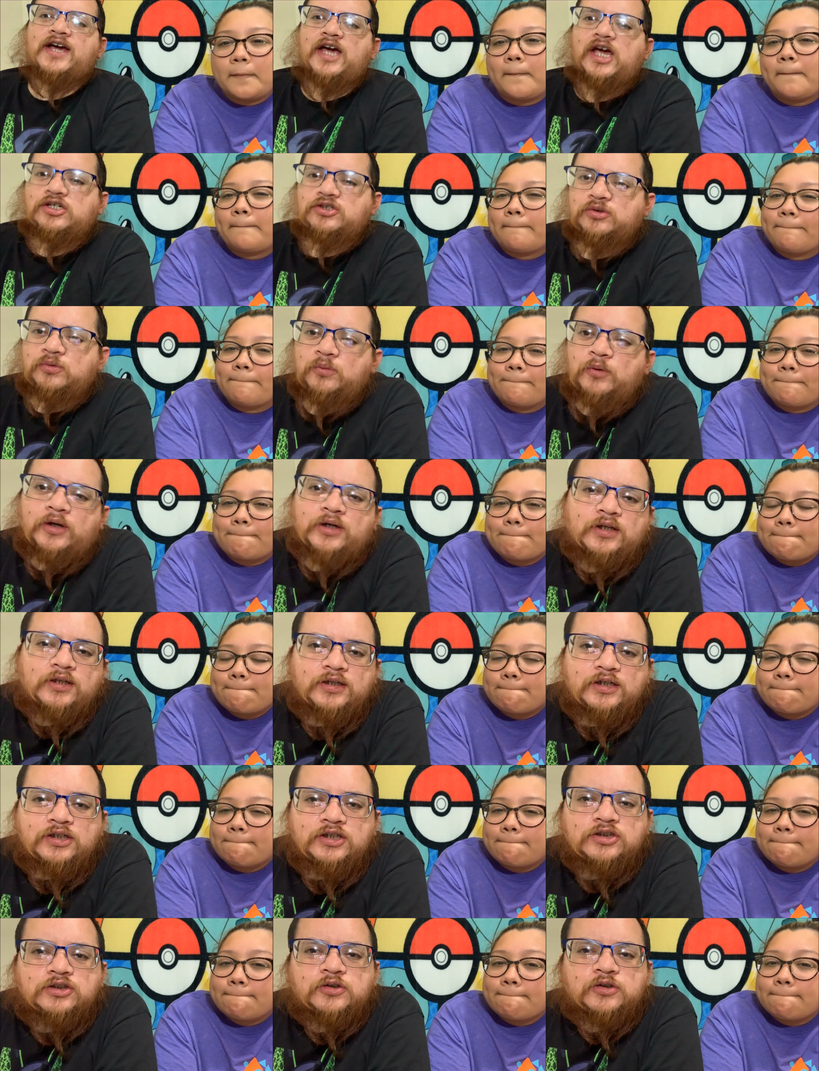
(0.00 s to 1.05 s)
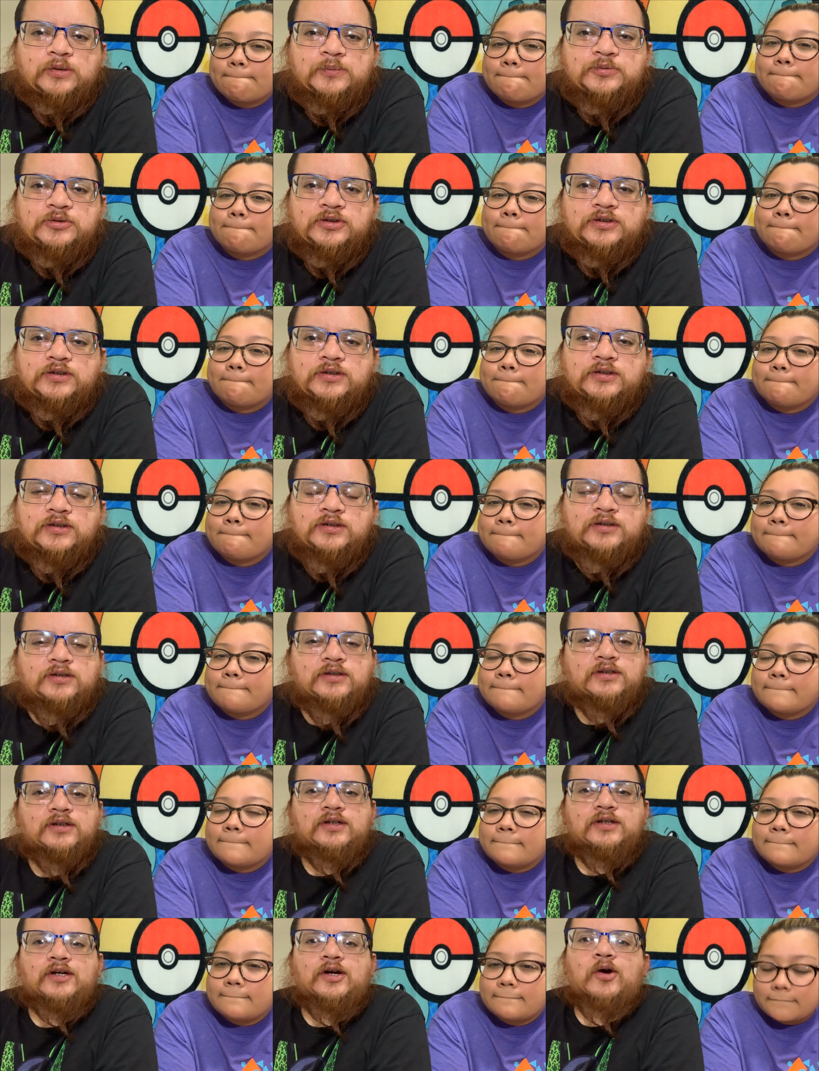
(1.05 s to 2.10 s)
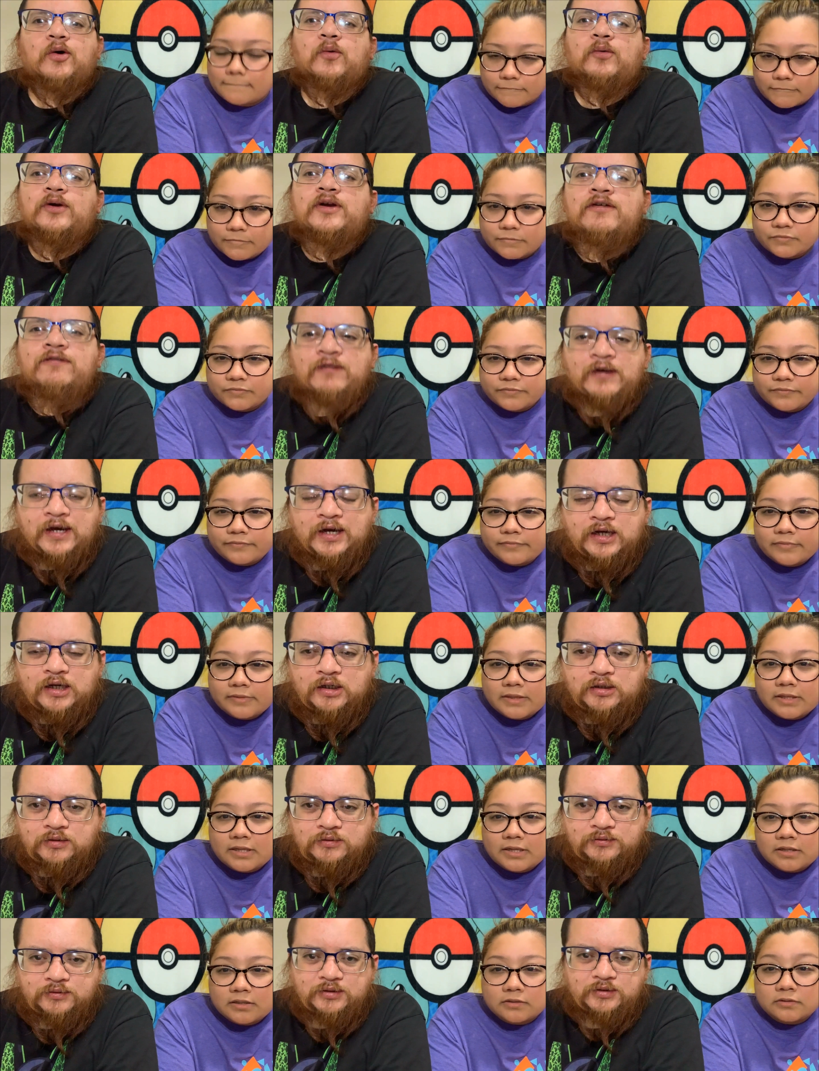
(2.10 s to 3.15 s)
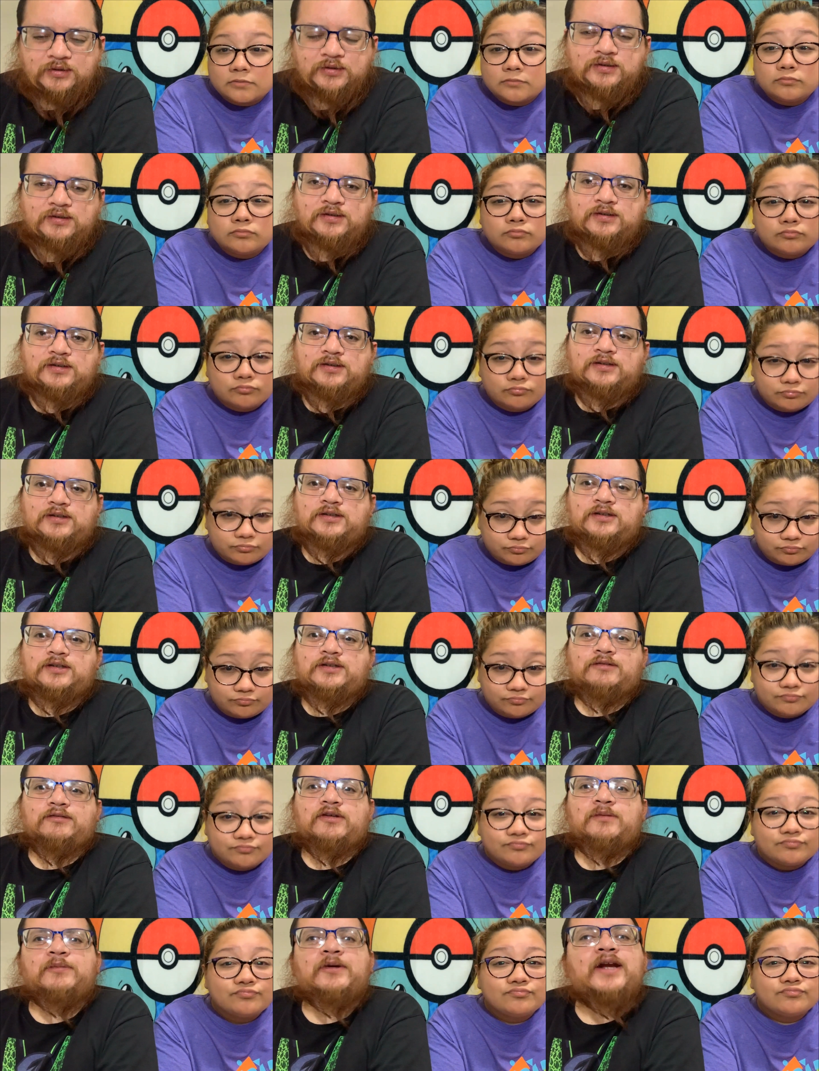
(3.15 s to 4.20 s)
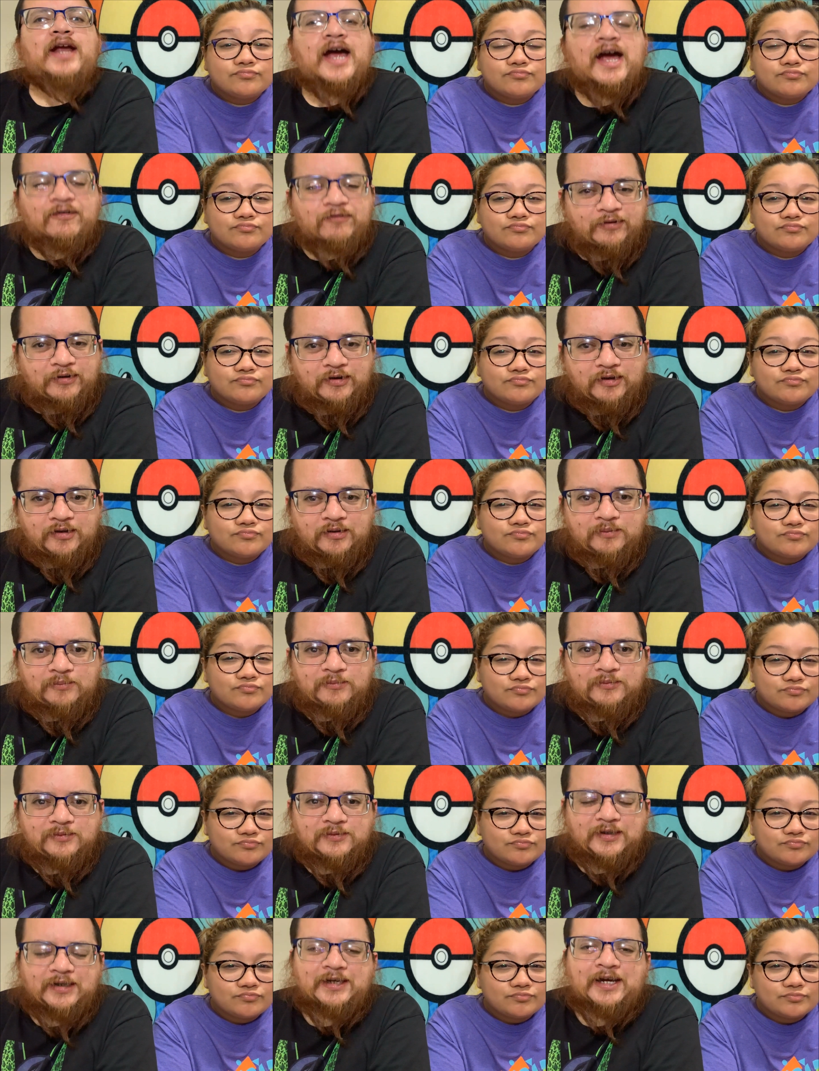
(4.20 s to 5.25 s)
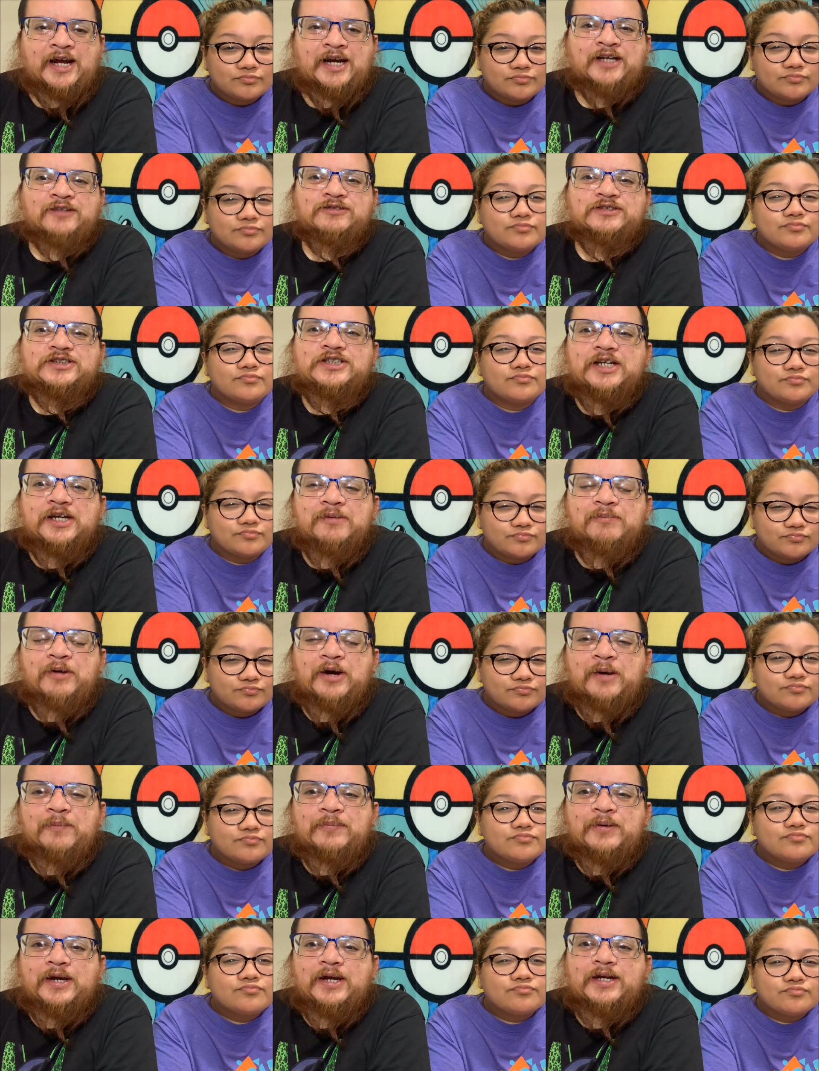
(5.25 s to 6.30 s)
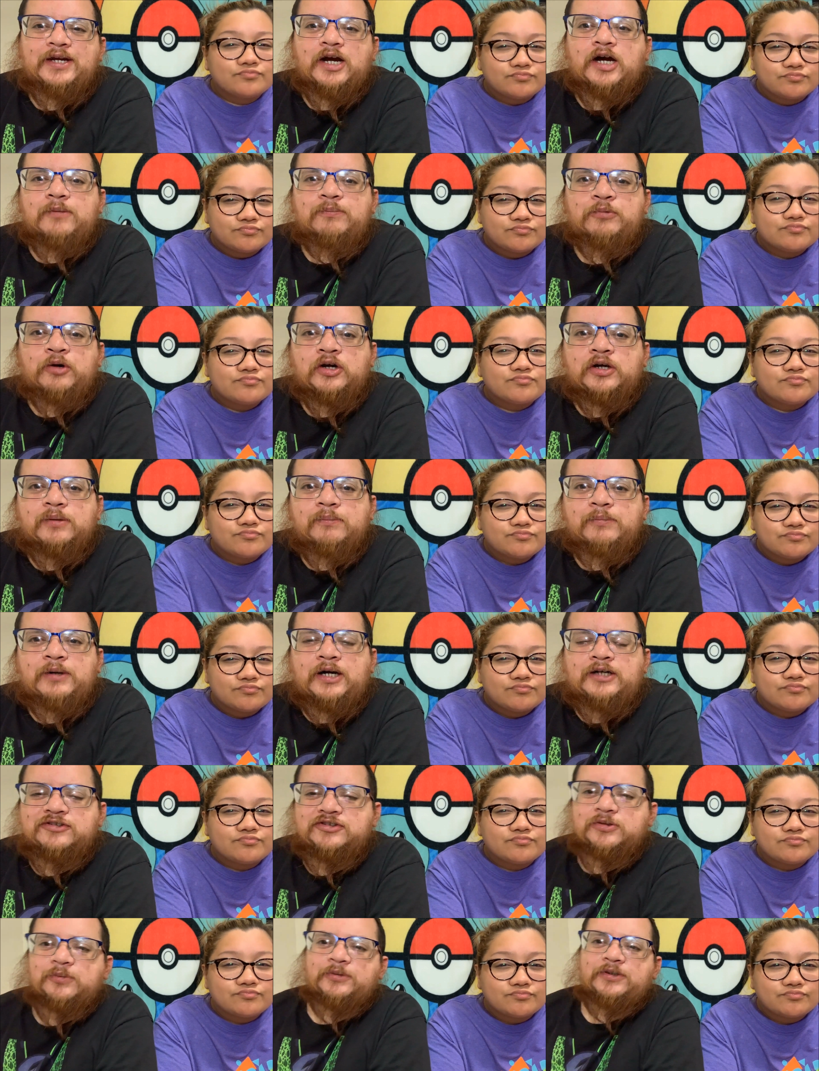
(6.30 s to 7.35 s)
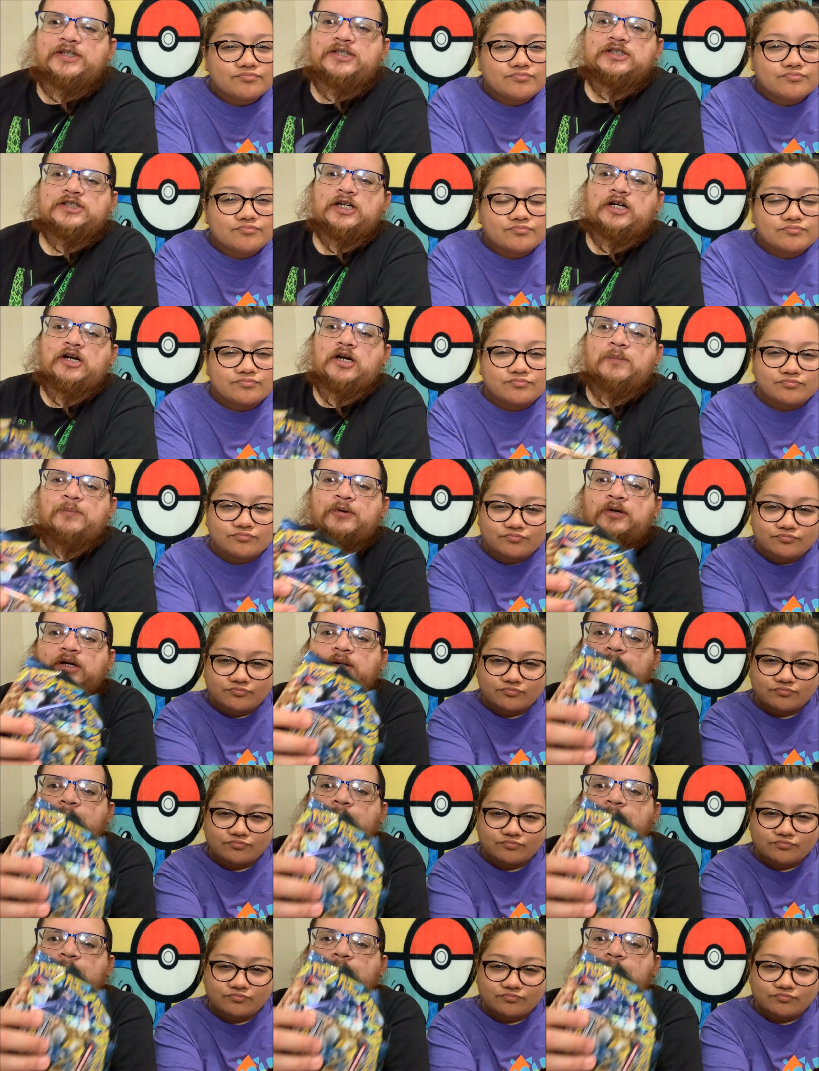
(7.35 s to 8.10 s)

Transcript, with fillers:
Speaker 1: As you read in the description, we found we've been having a lot of Team Up and Unbroken Bonds. So we're each going to open